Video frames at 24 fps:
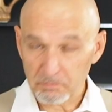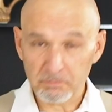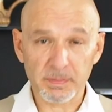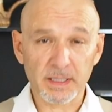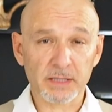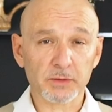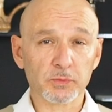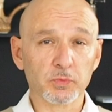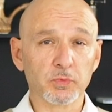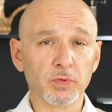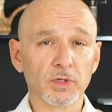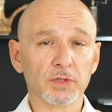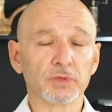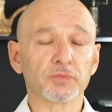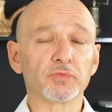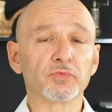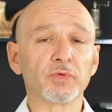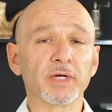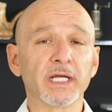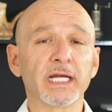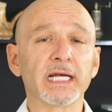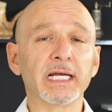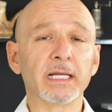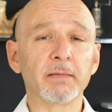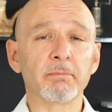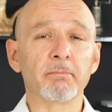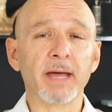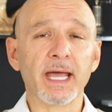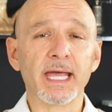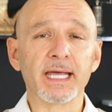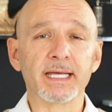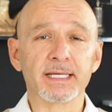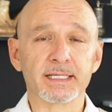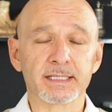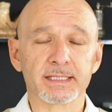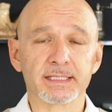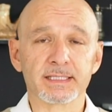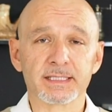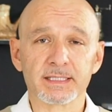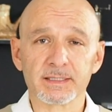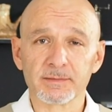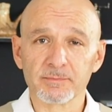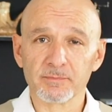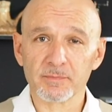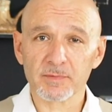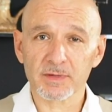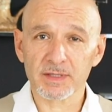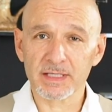But what really makes
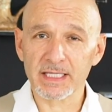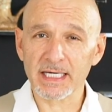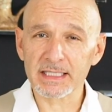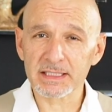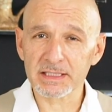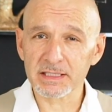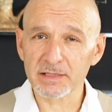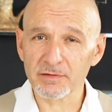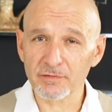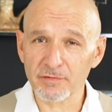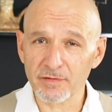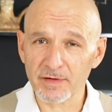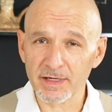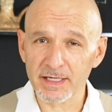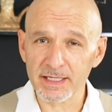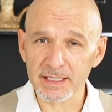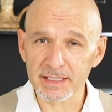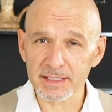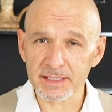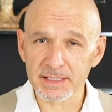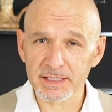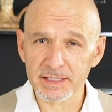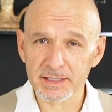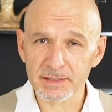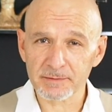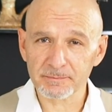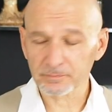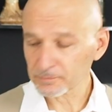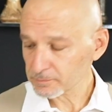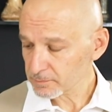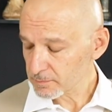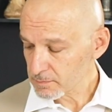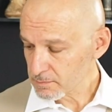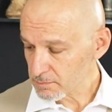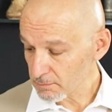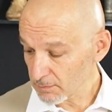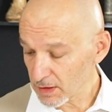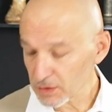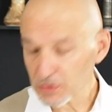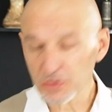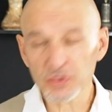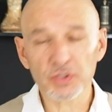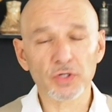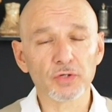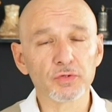that device so